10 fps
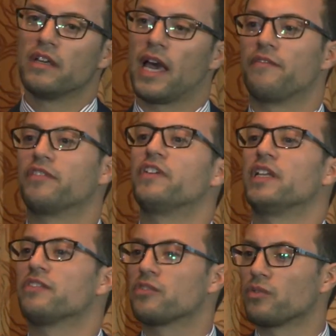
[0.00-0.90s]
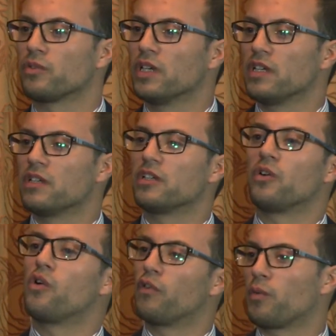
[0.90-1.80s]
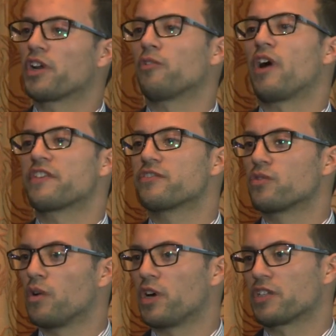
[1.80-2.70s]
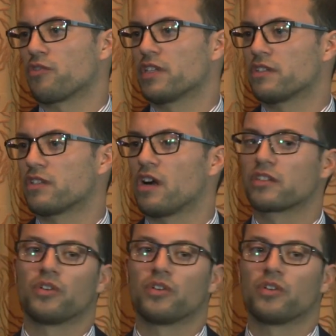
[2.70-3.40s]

have it feed into, over what horizon do I want to trade the stock?